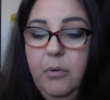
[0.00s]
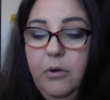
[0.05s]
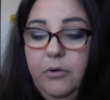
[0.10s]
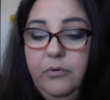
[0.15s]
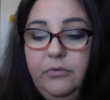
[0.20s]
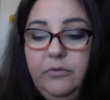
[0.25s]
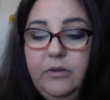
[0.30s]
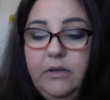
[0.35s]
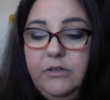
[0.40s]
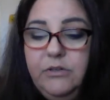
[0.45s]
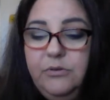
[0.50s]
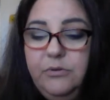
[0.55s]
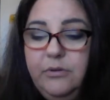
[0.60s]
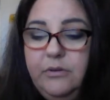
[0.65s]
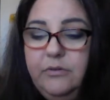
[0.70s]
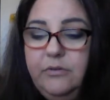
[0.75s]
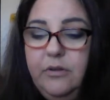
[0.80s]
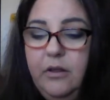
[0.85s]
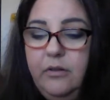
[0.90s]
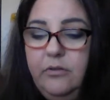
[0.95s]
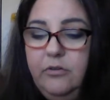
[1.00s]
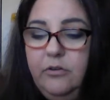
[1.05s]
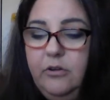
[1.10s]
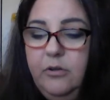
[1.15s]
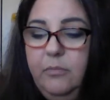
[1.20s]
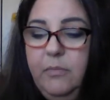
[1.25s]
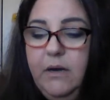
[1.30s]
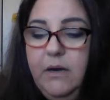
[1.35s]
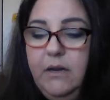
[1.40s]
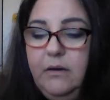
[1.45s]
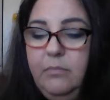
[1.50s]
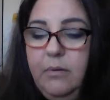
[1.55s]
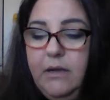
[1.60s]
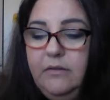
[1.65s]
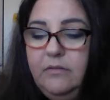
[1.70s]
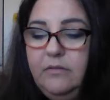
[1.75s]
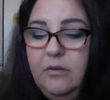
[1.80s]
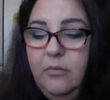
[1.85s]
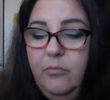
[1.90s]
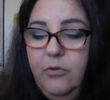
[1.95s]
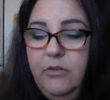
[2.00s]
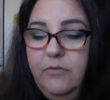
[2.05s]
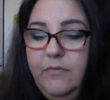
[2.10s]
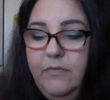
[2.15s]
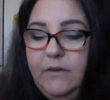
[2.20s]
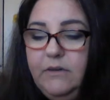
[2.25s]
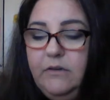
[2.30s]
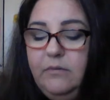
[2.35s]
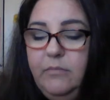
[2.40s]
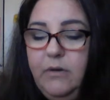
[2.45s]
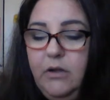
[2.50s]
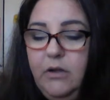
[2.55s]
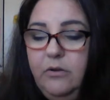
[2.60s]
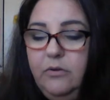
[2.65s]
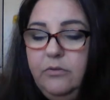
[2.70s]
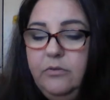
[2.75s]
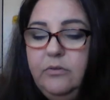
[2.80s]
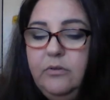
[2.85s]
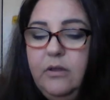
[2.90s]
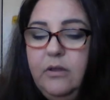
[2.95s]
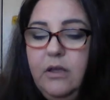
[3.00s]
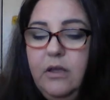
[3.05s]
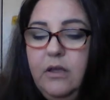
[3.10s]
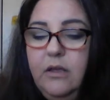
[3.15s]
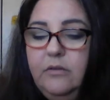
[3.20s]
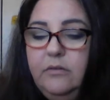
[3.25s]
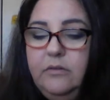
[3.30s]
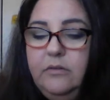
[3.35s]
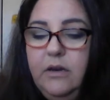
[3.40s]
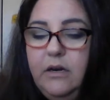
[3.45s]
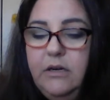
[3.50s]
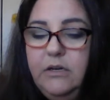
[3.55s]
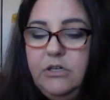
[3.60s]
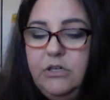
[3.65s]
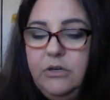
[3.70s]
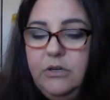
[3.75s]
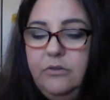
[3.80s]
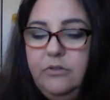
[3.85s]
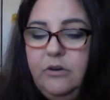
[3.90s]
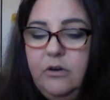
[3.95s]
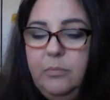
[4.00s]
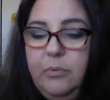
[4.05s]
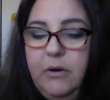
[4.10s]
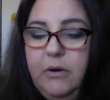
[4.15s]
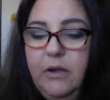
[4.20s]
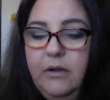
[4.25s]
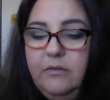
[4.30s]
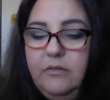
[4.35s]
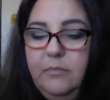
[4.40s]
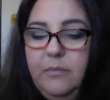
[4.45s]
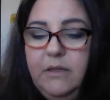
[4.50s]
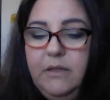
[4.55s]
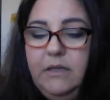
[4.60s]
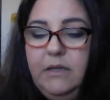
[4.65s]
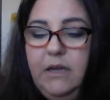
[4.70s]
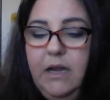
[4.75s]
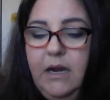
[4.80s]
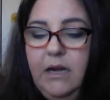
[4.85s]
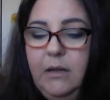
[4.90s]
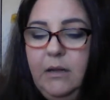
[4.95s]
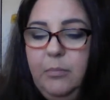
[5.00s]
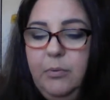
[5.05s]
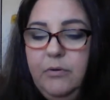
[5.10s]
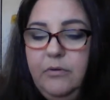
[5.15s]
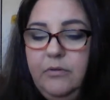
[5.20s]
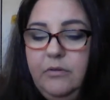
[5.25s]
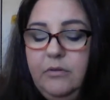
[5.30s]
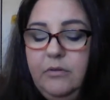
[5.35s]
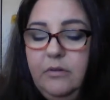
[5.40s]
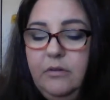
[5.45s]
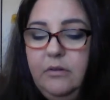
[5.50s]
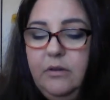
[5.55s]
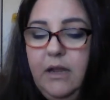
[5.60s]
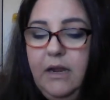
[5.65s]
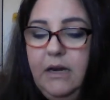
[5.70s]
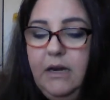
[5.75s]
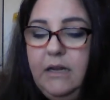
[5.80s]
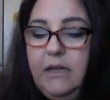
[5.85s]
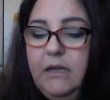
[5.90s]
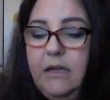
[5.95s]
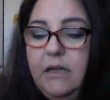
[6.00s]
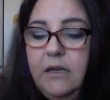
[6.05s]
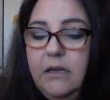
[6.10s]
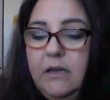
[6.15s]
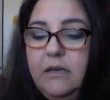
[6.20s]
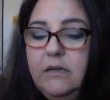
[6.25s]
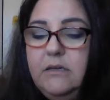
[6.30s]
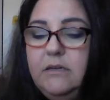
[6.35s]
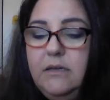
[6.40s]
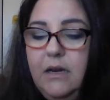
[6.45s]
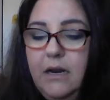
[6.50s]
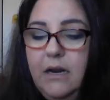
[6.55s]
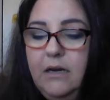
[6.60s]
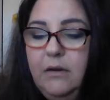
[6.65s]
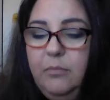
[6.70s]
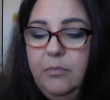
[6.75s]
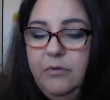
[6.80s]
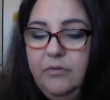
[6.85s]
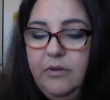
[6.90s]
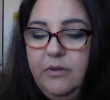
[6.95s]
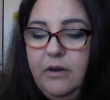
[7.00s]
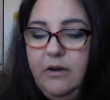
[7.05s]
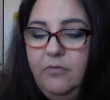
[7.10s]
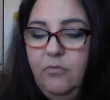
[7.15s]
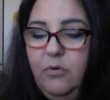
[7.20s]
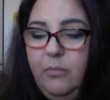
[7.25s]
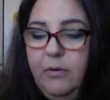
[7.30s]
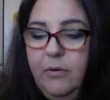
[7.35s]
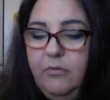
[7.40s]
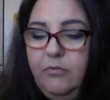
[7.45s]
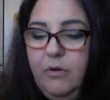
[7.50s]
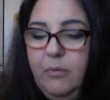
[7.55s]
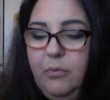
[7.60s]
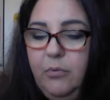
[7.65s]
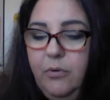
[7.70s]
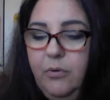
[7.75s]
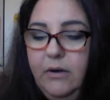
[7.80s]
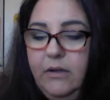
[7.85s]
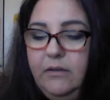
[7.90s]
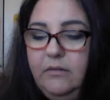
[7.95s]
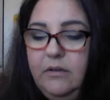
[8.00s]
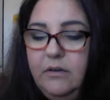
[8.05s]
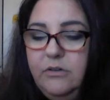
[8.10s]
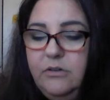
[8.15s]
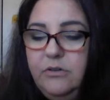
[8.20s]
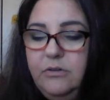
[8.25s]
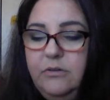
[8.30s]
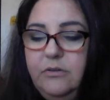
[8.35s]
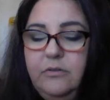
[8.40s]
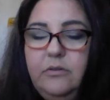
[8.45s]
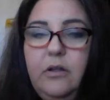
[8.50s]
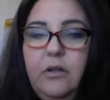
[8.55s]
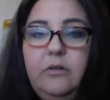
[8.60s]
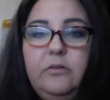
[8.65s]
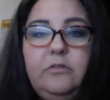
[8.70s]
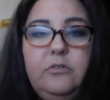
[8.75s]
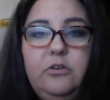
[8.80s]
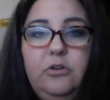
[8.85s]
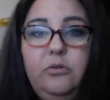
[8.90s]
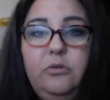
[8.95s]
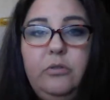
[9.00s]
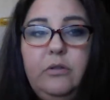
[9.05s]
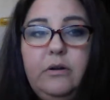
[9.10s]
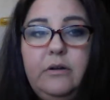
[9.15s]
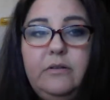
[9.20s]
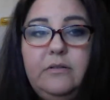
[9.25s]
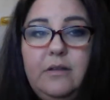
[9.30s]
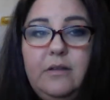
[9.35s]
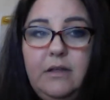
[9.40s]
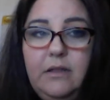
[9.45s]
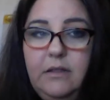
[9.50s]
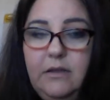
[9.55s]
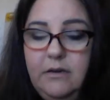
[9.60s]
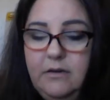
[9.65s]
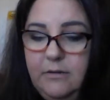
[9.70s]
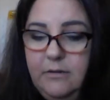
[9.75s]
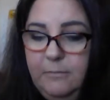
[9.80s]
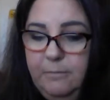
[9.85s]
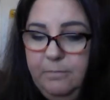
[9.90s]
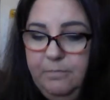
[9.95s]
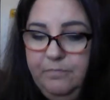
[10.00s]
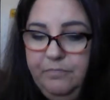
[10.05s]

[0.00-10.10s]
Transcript: Most sexual assaults are committed by someone the victim knows. Studies show that approximately 80 to 90% of women reporting sexual assaults knew their assailant.